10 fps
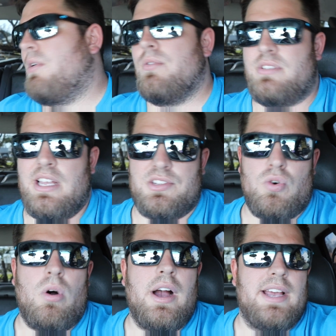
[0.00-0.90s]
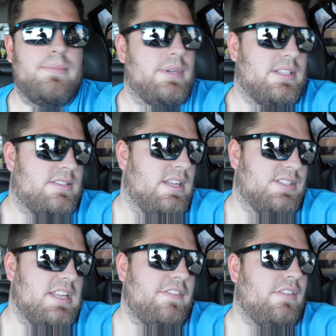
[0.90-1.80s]
won't say it's quiet, but it's
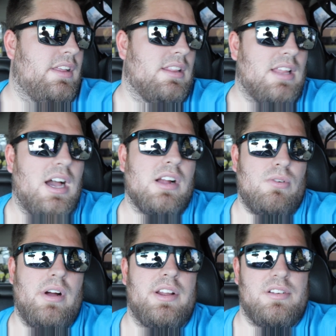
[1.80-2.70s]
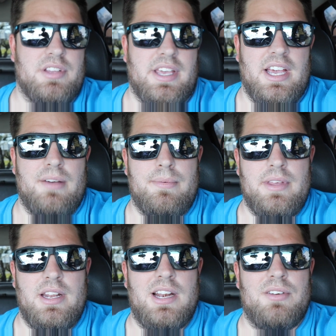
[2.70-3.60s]
definitely a lot quieter in the cab,
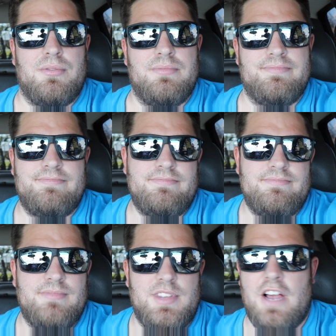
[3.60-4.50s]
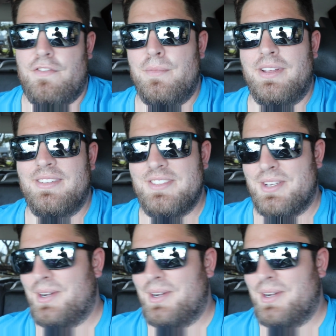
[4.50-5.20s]
and not for me. So